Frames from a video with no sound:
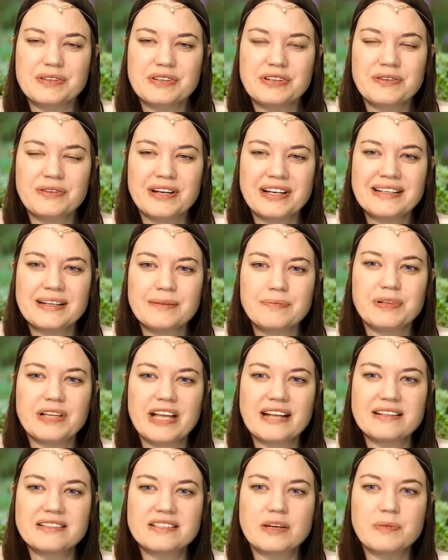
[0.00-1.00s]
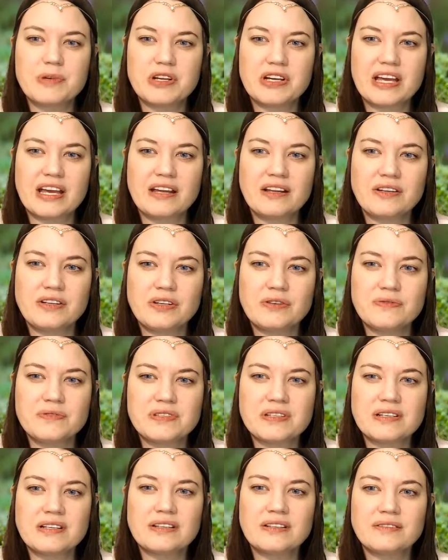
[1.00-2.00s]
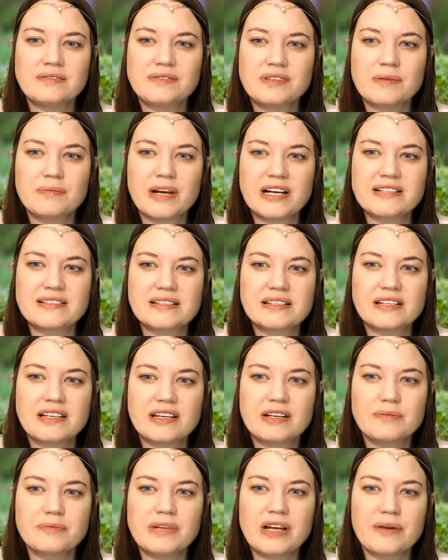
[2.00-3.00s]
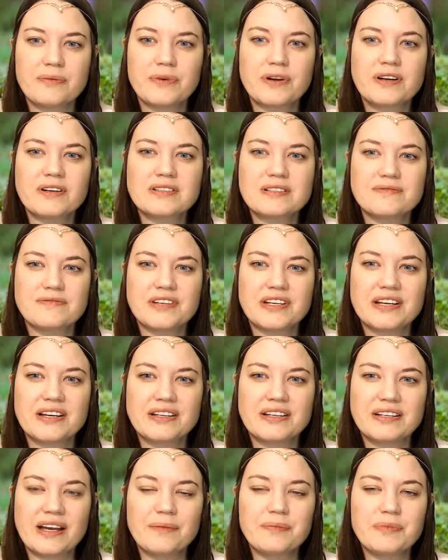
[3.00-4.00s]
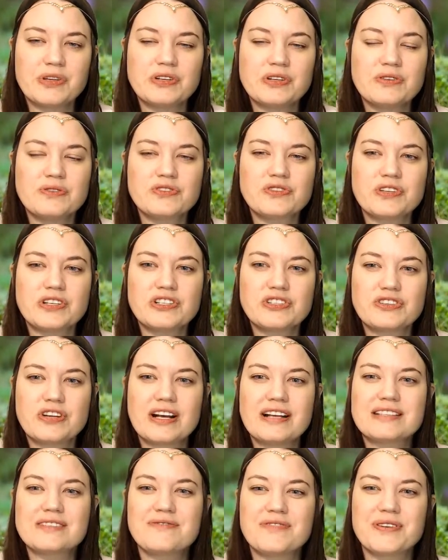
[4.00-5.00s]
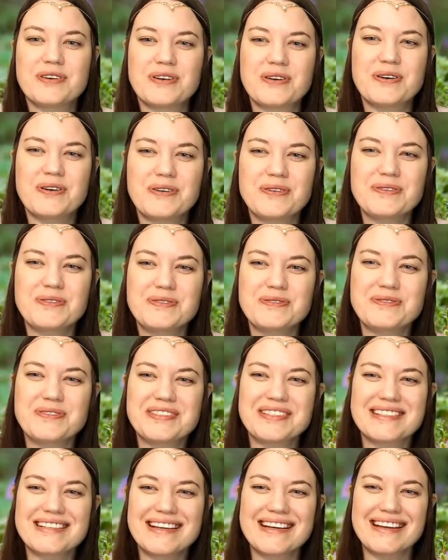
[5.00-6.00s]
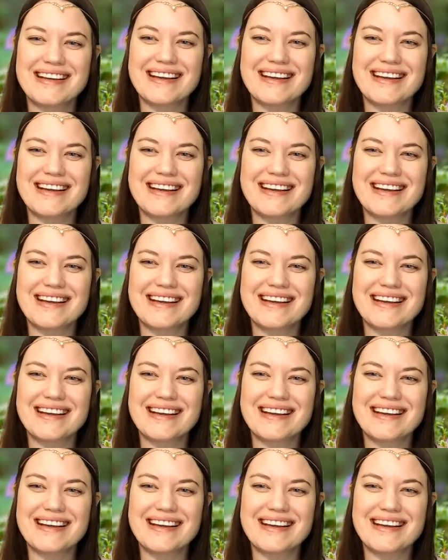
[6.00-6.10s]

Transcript: Naren, plants communicating using the mycelium networks via, yep, the nutrient transfer codes.